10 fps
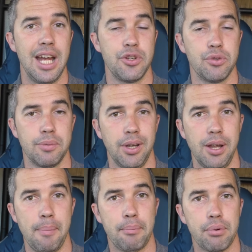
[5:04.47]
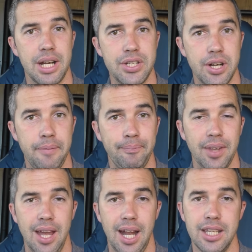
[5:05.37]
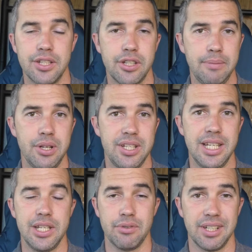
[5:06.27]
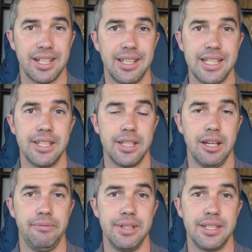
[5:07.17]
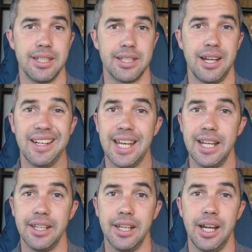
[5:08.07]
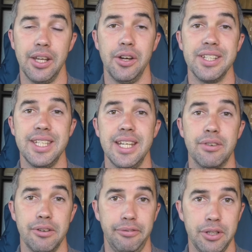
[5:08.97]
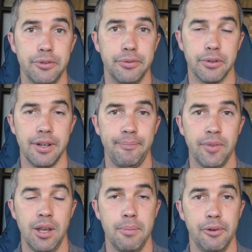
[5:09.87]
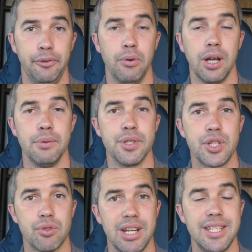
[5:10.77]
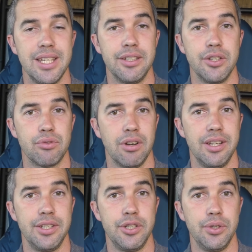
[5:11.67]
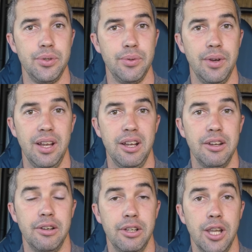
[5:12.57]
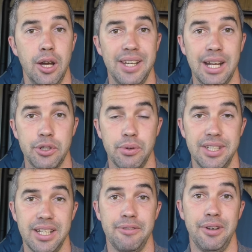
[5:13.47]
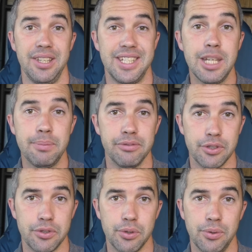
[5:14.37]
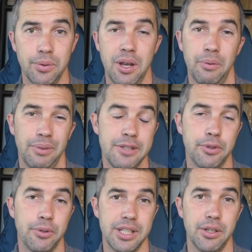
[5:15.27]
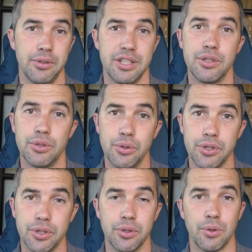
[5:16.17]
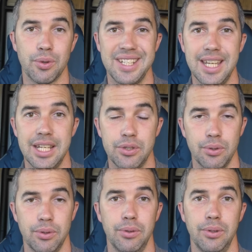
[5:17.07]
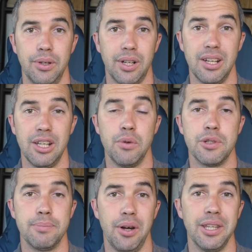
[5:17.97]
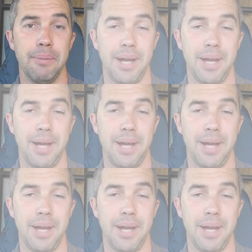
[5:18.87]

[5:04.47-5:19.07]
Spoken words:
as you're applying pressure. And it's so much easier on a clean surface to start getting an idea and a feel for it before going straight into trying to learn how to identify the tip of the tool when you've already got distortion or a dent or kind of low spot on the